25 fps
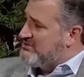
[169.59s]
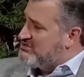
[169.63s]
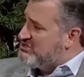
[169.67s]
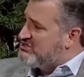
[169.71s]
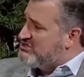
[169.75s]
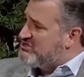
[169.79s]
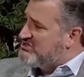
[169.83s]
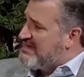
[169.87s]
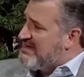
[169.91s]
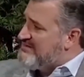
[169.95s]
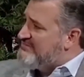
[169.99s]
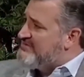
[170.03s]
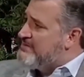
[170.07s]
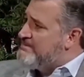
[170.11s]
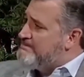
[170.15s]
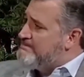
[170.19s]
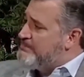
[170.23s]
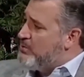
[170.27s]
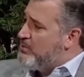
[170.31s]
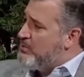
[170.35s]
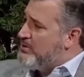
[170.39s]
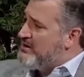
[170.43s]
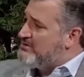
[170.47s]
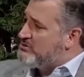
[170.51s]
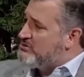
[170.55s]

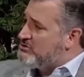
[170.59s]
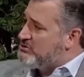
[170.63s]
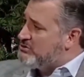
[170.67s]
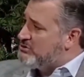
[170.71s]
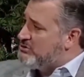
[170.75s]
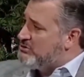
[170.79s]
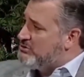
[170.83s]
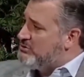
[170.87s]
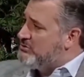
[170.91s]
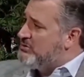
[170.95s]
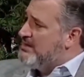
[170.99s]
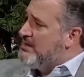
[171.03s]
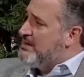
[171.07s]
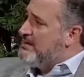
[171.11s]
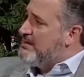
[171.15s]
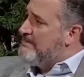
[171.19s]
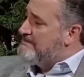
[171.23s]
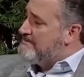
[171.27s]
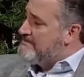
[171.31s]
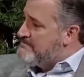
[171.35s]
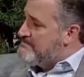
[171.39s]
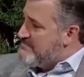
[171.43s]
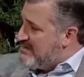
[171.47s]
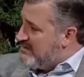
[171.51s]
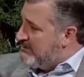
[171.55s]
7.2
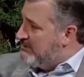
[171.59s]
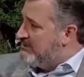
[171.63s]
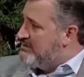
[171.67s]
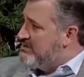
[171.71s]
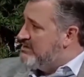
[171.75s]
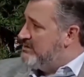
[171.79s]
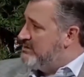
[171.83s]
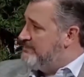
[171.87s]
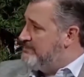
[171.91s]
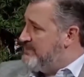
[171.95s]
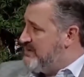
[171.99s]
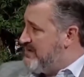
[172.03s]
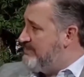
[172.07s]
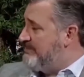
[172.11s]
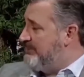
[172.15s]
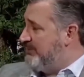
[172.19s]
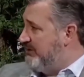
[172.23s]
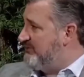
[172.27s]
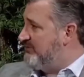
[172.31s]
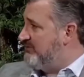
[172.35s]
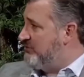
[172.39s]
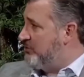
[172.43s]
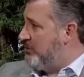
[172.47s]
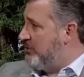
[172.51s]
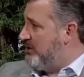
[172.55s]
million people
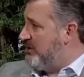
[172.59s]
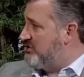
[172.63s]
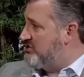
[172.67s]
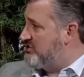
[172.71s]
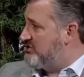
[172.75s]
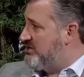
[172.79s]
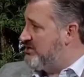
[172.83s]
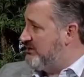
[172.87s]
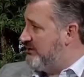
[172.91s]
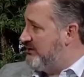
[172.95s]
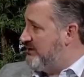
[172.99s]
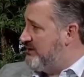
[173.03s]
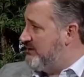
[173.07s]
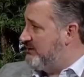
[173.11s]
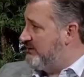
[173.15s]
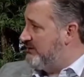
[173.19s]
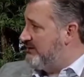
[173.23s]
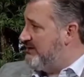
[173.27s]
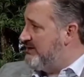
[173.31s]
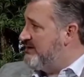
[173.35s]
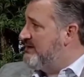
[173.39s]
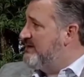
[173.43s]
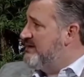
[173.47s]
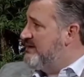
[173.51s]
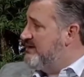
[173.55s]
have crossed
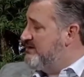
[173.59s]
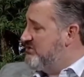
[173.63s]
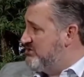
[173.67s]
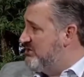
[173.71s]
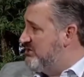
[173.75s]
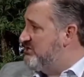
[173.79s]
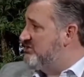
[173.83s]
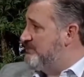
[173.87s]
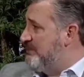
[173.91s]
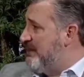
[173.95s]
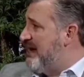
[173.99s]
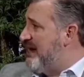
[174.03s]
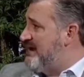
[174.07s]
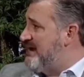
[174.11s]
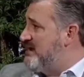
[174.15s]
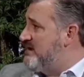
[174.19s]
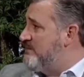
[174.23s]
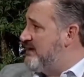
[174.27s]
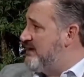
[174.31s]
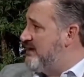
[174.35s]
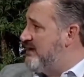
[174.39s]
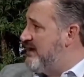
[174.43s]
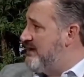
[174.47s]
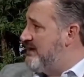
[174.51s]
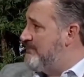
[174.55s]
illegally since Biden
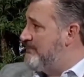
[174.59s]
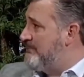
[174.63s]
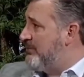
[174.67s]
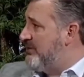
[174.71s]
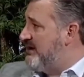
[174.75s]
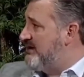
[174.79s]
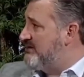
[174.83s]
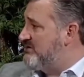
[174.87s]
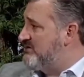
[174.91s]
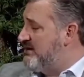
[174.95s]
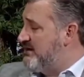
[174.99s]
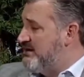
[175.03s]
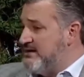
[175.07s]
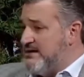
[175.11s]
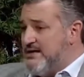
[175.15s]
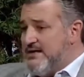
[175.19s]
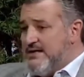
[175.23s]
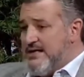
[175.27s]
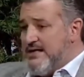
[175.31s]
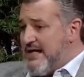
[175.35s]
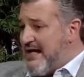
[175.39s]
became president,